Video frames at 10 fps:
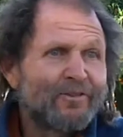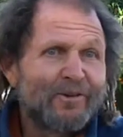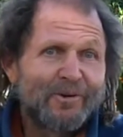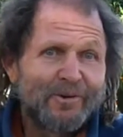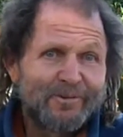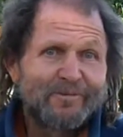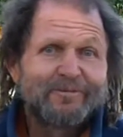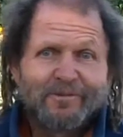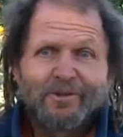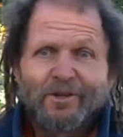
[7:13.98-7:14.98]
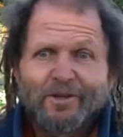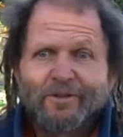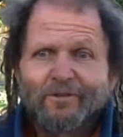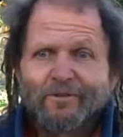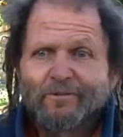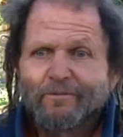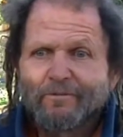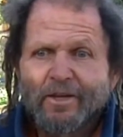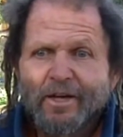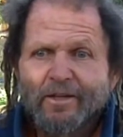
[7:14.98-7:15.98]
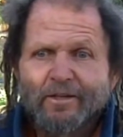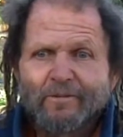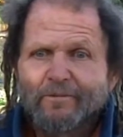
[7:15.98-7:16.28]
So you can get